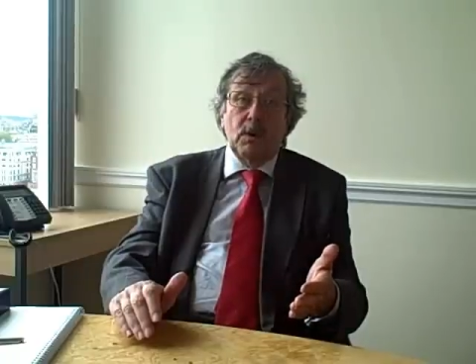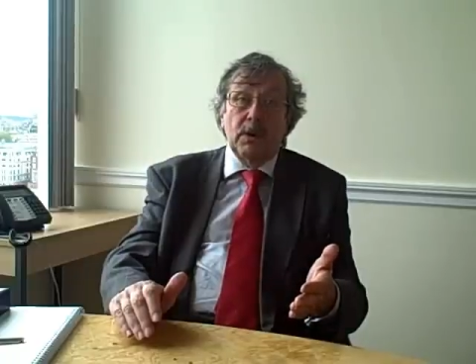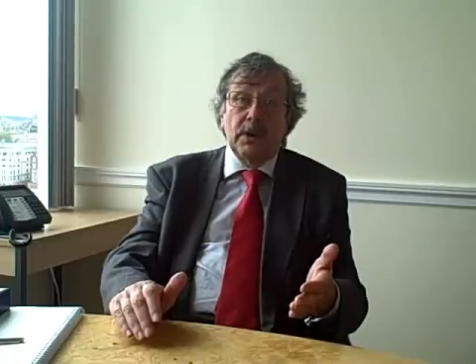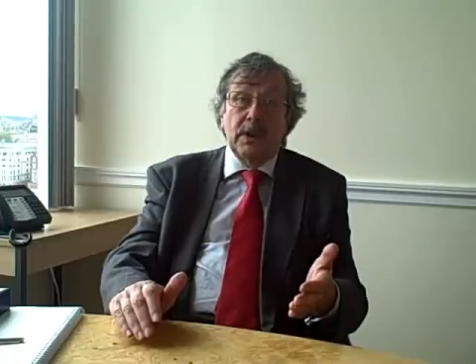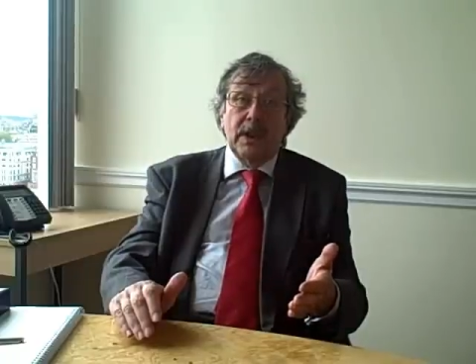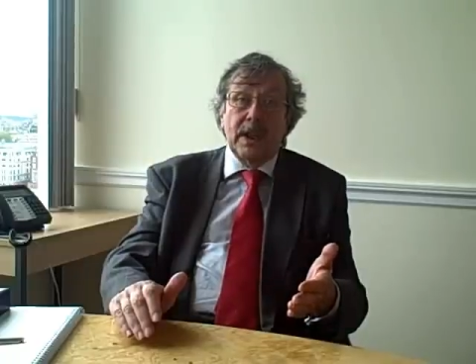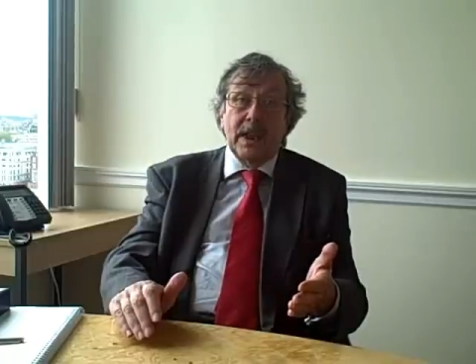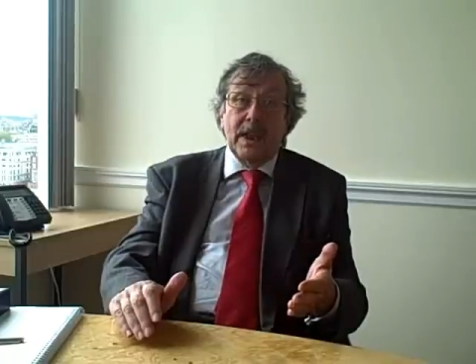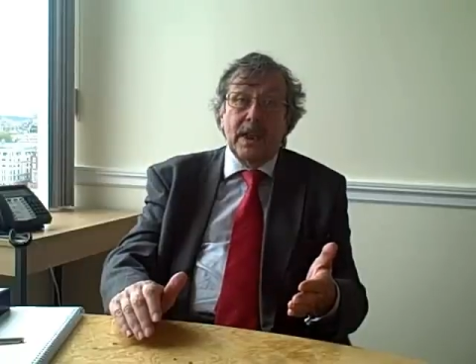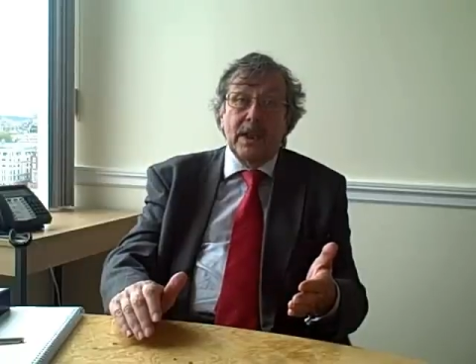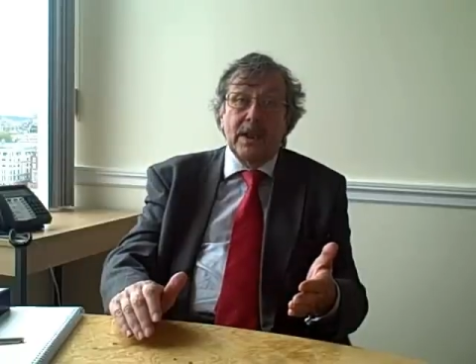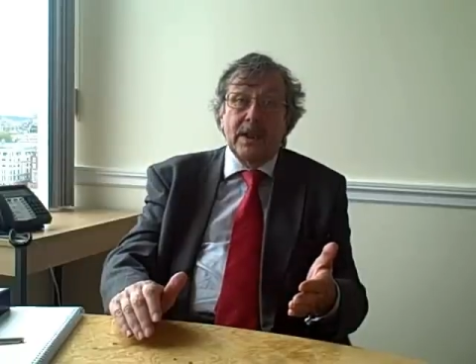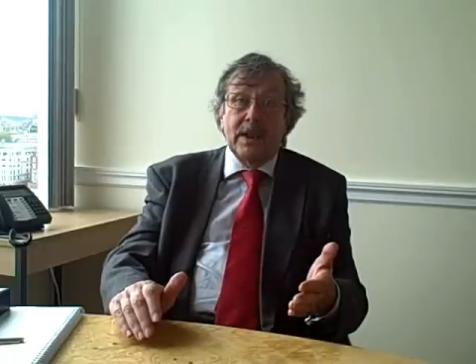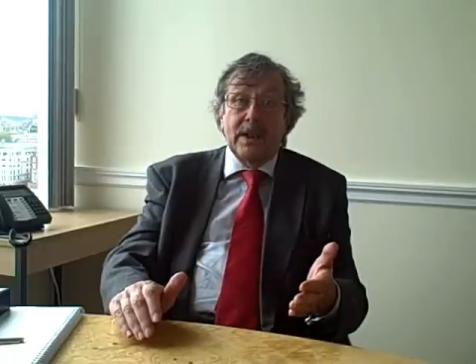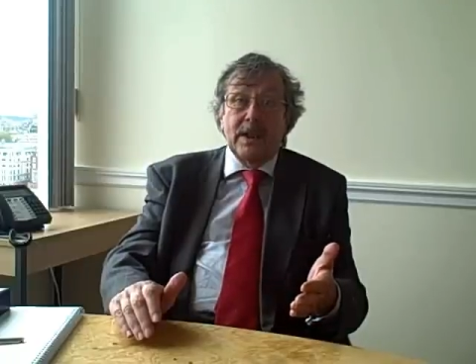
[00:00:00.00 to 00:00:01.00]
one
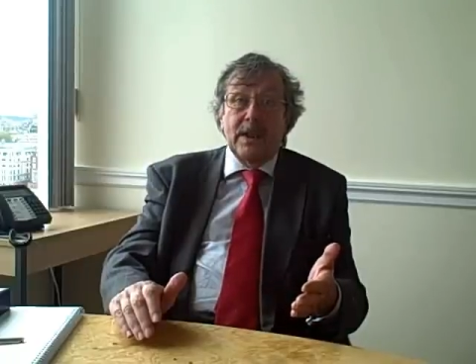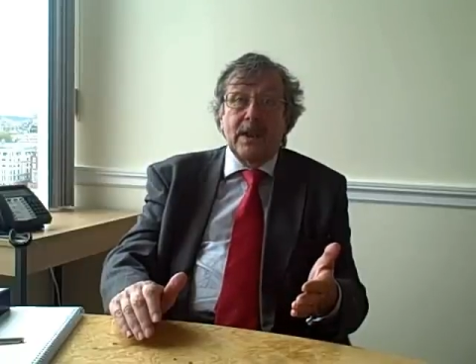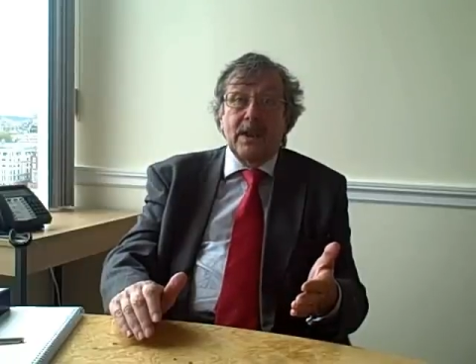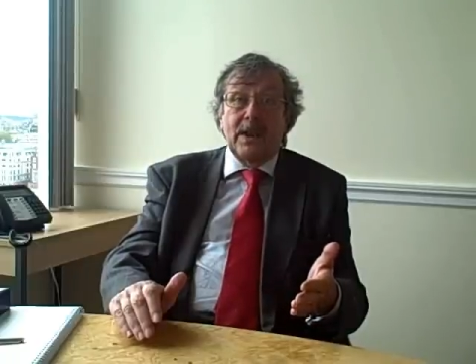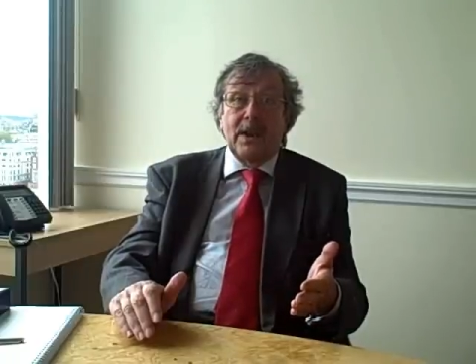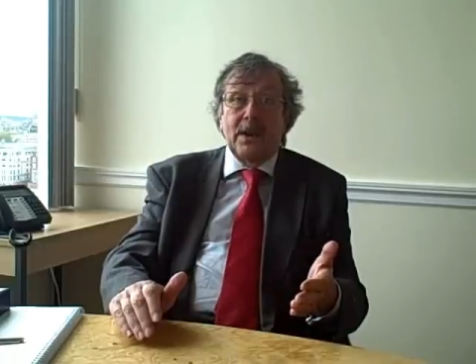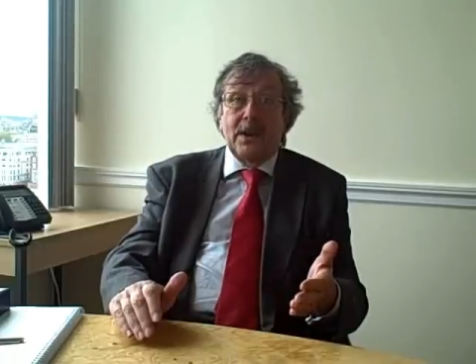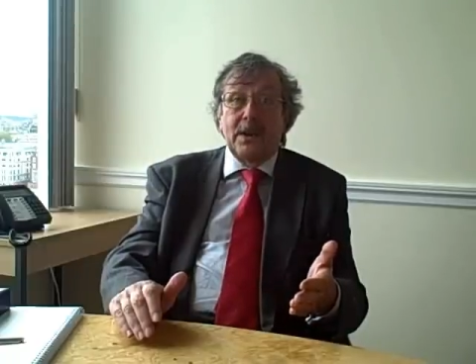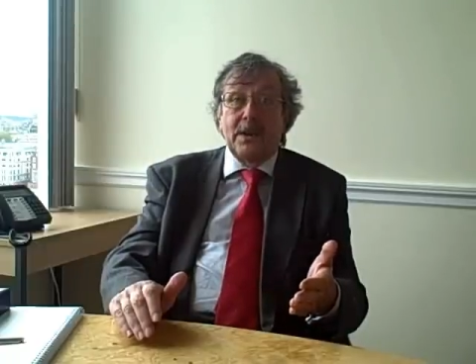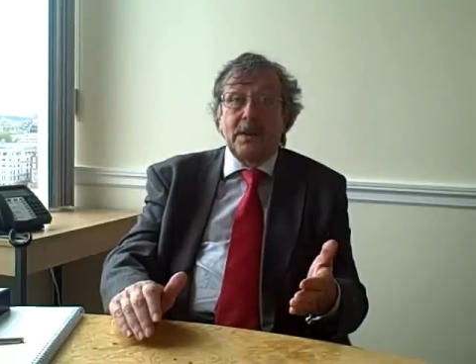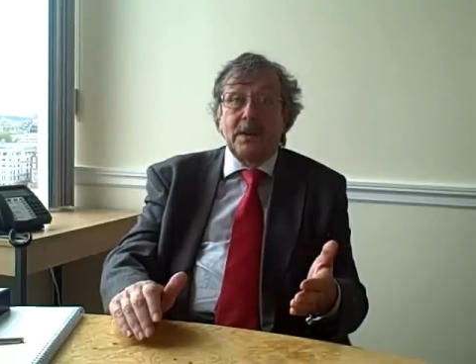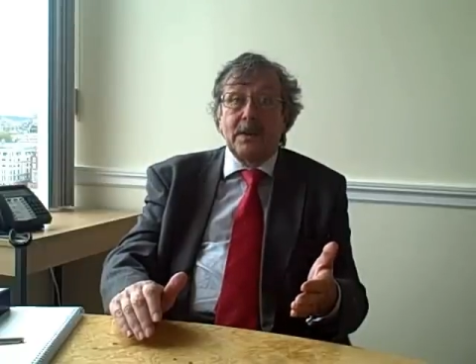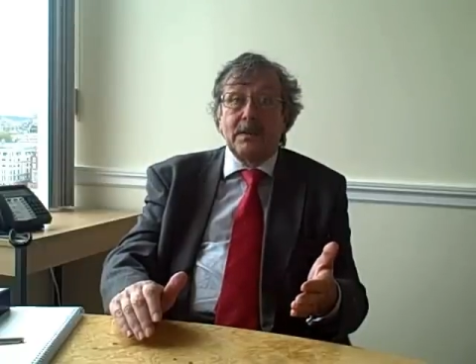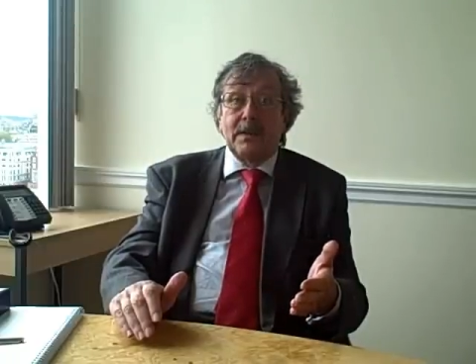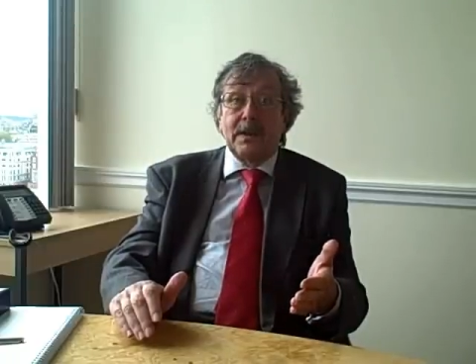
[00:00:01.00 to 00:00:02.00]
day
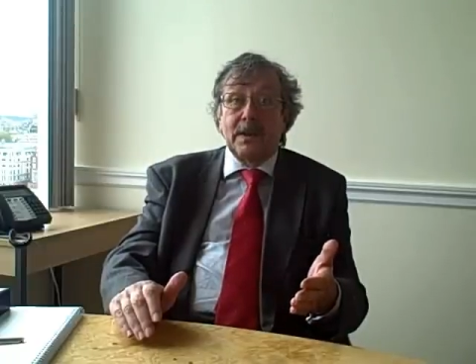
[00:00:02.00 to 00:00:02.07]
uh,